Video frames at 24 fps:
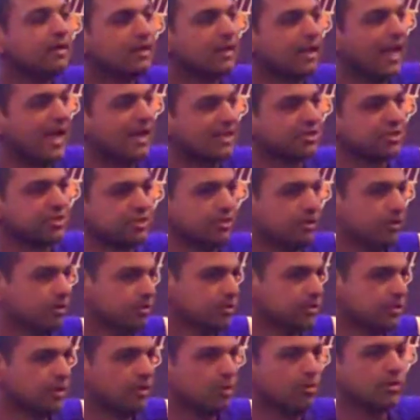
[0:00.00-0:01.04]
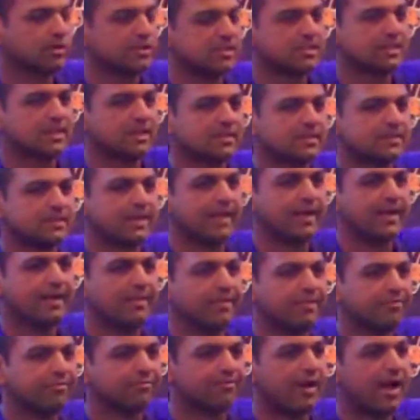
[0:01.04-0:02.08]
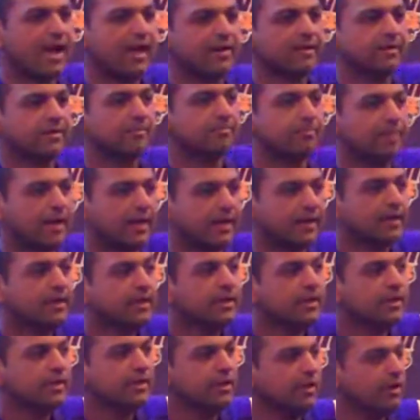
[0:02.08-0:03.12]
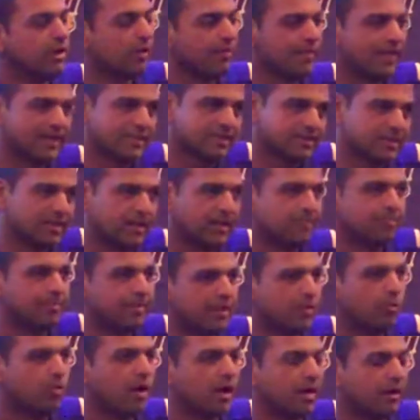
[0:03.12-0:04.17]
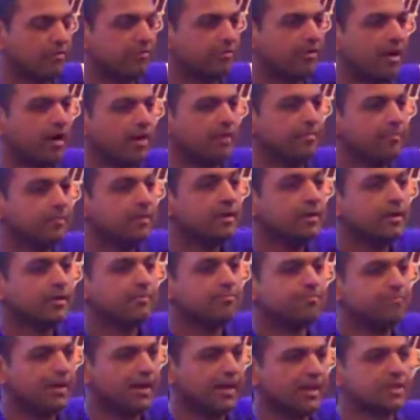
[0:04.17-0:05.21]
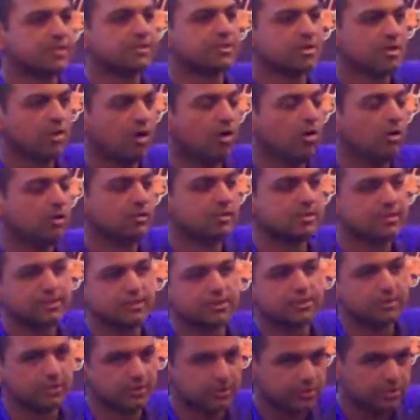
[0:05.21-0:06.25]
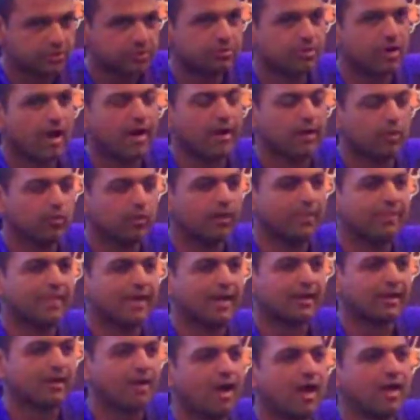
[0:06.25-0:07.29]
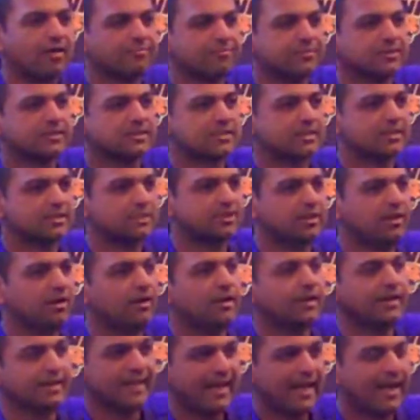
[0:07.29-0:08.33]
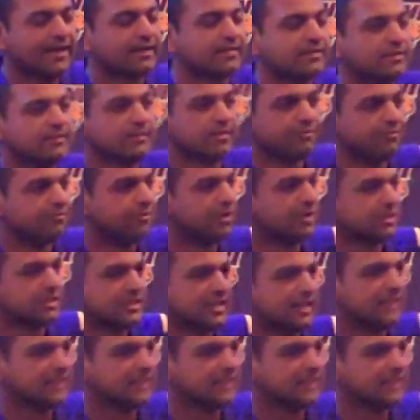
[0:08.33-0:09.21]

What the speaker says: last year, losing to Wichita State in the final. But, you know, that's going to be one of our biggest goals, is to try to win that conference this year and get the first